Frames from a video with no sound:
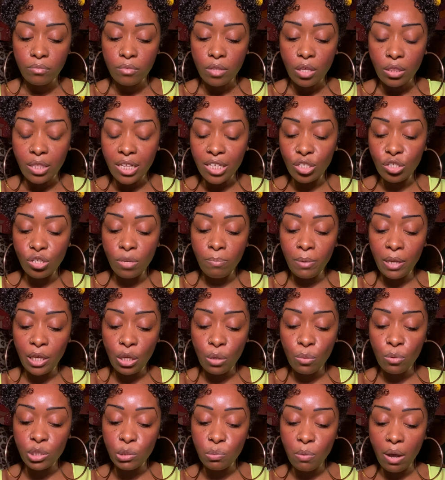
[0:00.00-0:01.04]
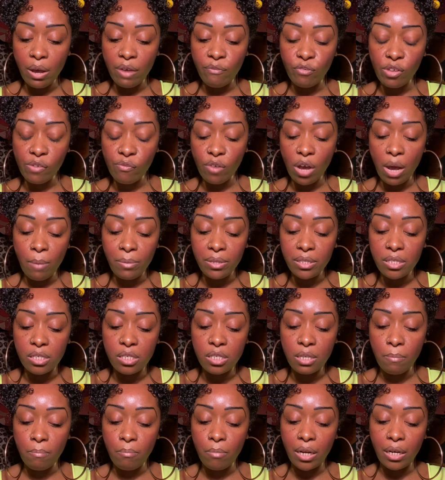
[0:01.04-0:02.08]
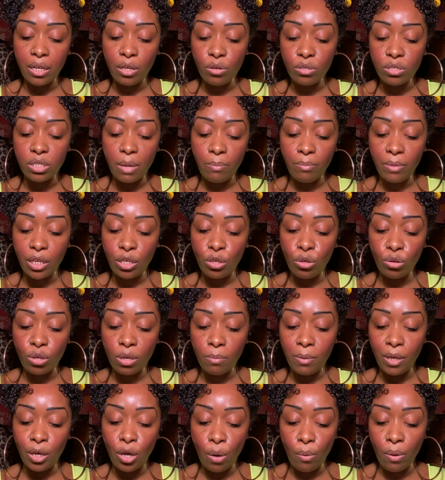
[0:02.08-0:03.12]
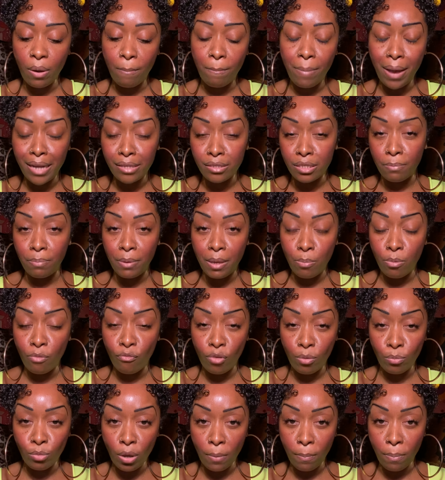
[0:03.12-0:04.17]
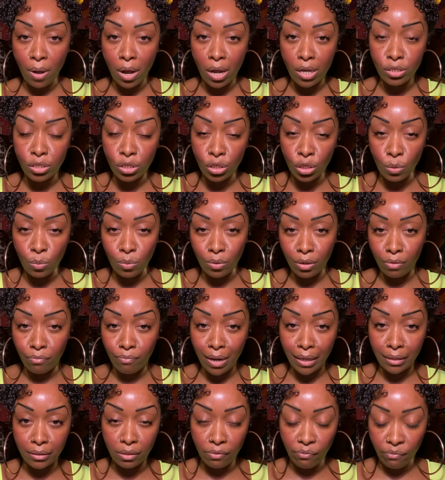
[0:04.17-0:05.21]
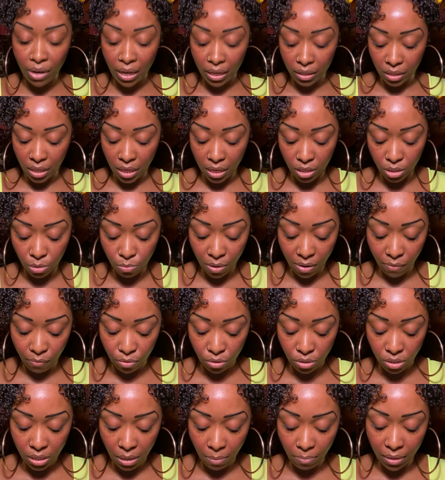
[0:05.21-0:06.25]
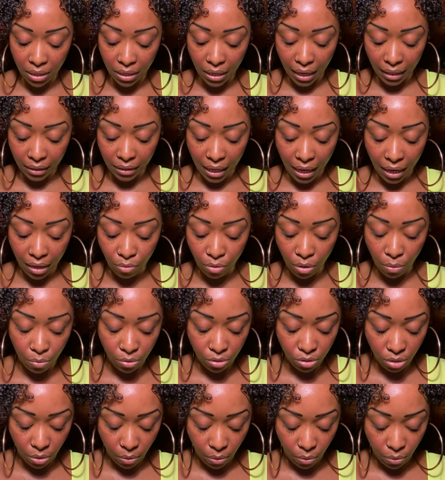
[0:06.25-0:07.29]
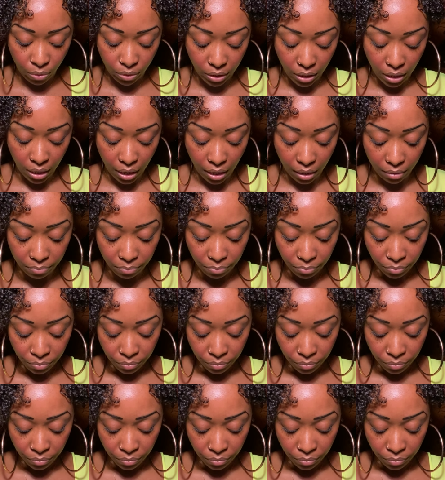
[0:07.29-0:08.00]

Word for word: this could be you as well if you've come into some money or something you could be going back to people from your past that you want to rectify things with or something like that i don't know what's going on here